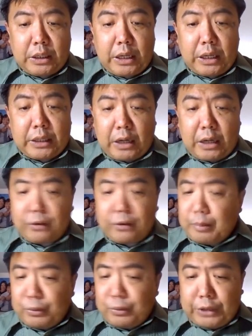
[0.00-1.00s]
and our
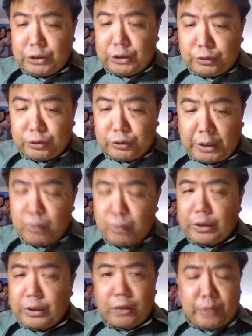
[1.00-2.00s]
reputation and
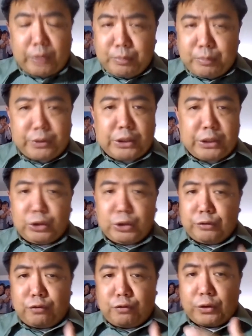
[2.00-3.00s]
with our
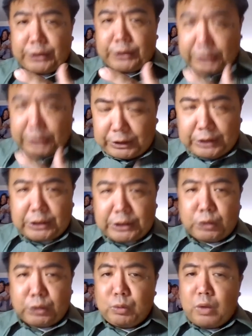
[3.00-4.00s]
reputation for success
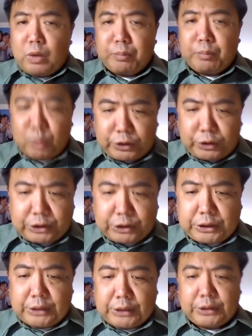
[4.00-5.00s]
as we want more
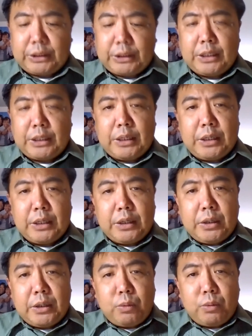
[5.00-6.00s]
success
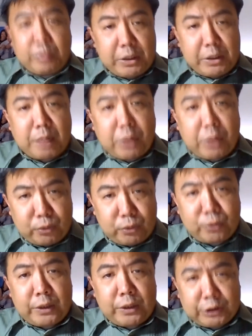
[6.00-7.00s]
we become a
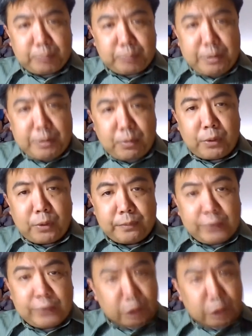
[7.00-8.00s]
ruthless people
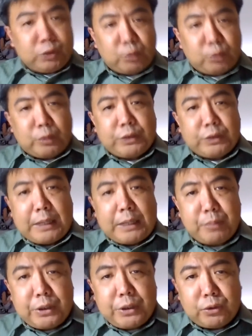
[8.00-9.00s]
this was what was
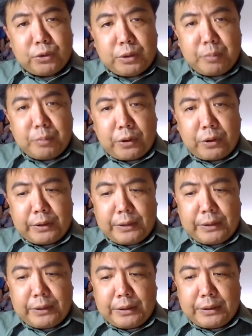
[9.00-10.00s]
happening to nimrod
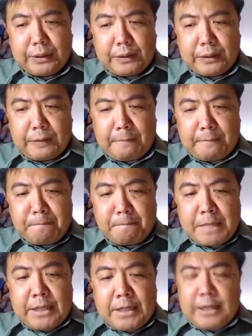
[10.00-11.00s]

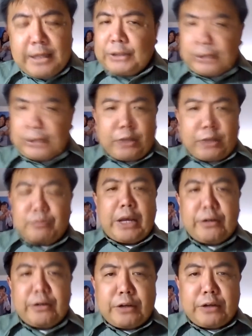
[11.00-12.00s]
instead of
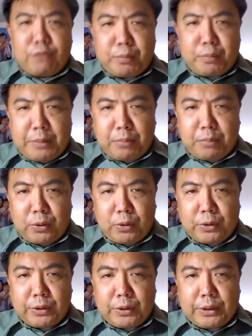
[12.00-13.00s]
caring for
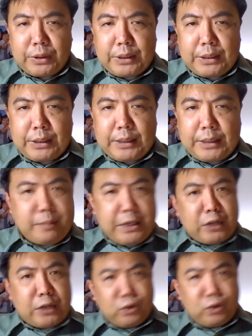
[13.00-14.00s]
people he
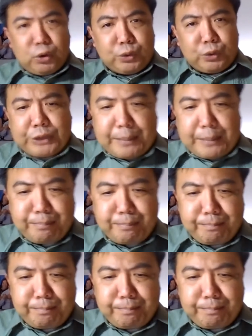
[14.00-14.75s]
began to use them